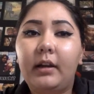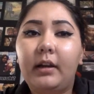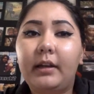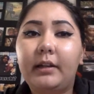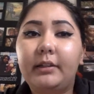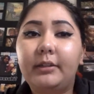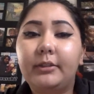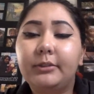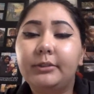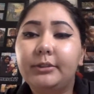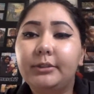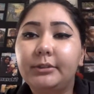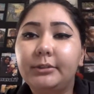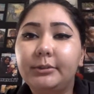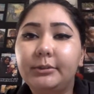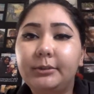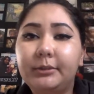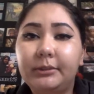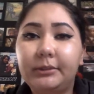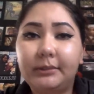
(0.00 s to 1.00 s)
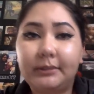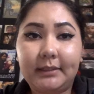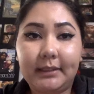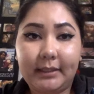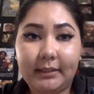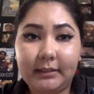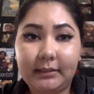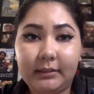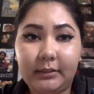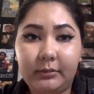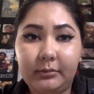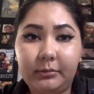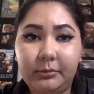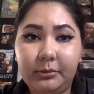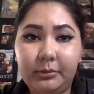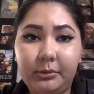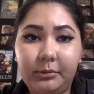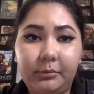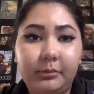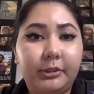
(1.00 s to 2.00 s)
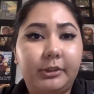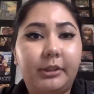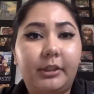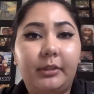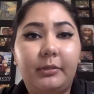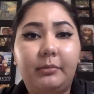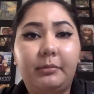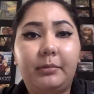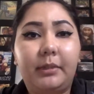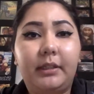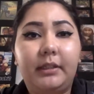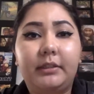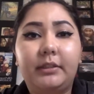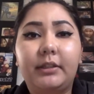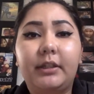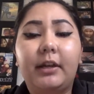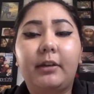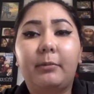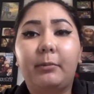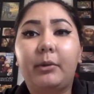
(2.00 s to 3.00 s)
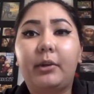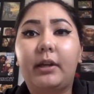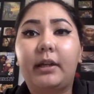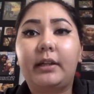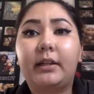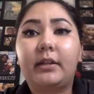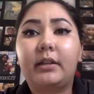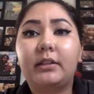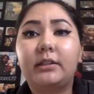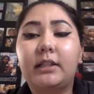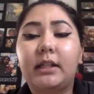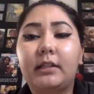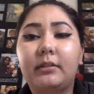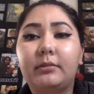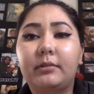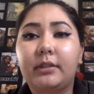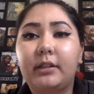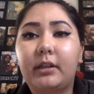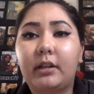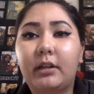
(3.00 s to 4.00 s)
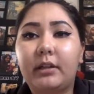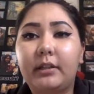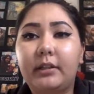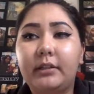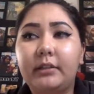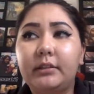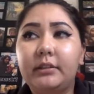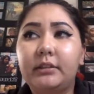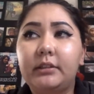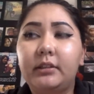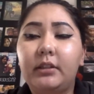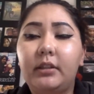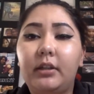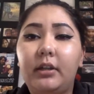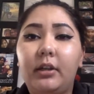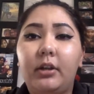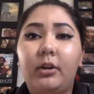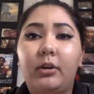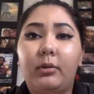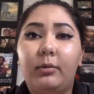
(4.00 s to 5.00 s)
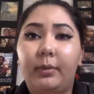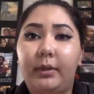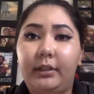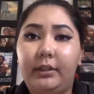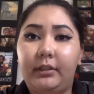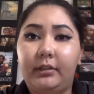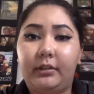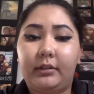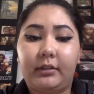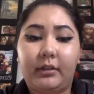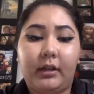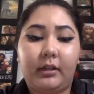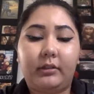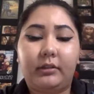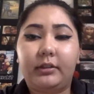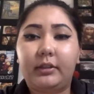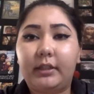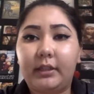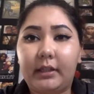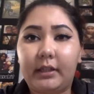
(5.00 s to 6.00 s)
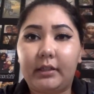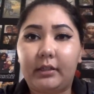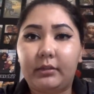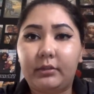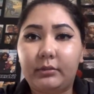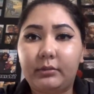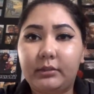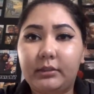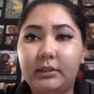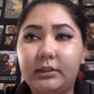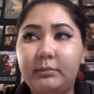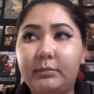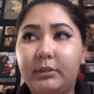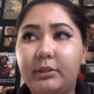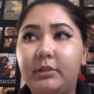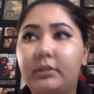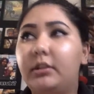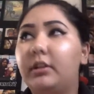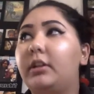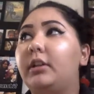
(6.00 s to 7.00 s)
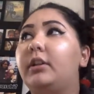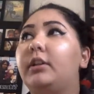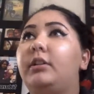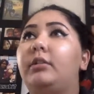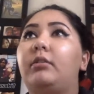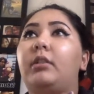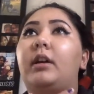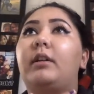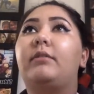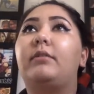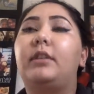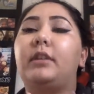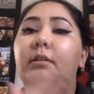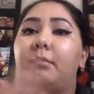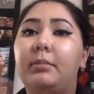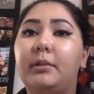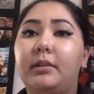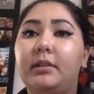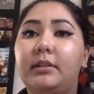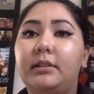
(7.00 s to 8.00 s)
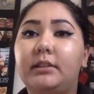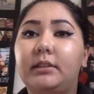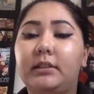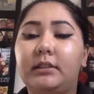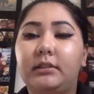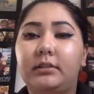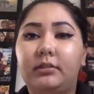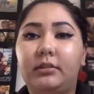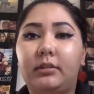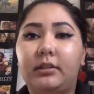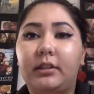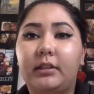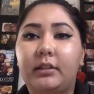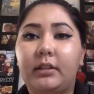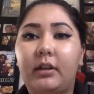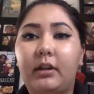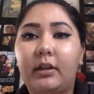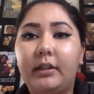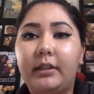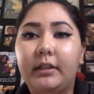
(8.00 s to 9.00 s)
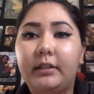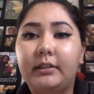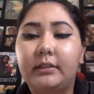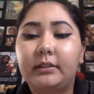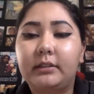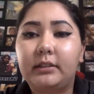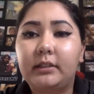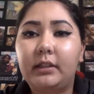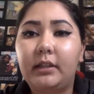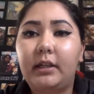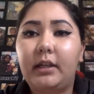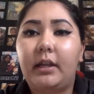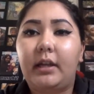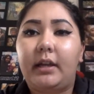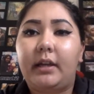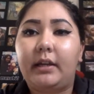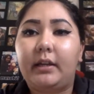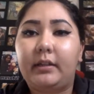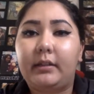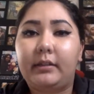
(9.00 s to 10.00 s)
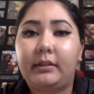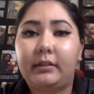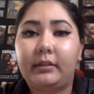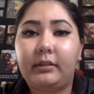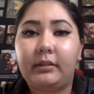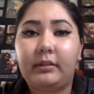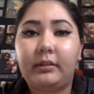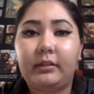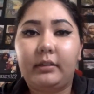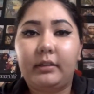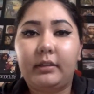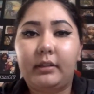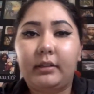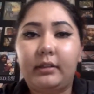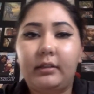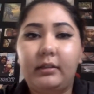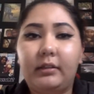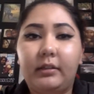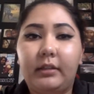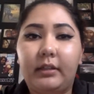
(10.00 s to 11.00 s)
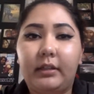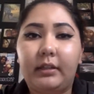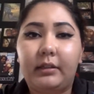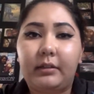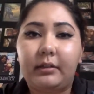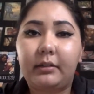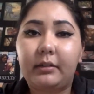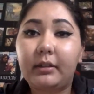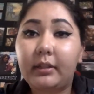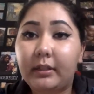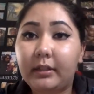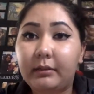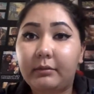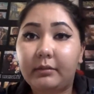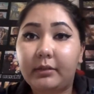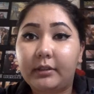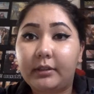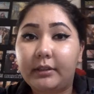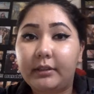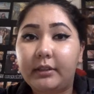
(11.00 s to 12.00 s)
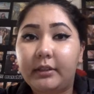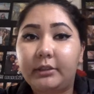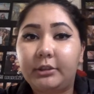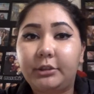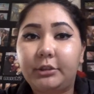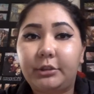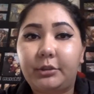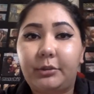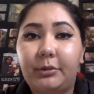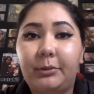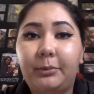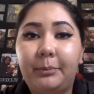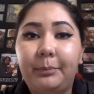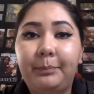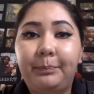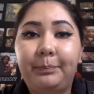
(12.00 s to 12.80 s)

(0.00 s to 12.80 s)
I also use less notes, which helped me to have more eye contact with the audience. When you're not looking at your notes as much, you have the ability to look at the audience, and it really does show.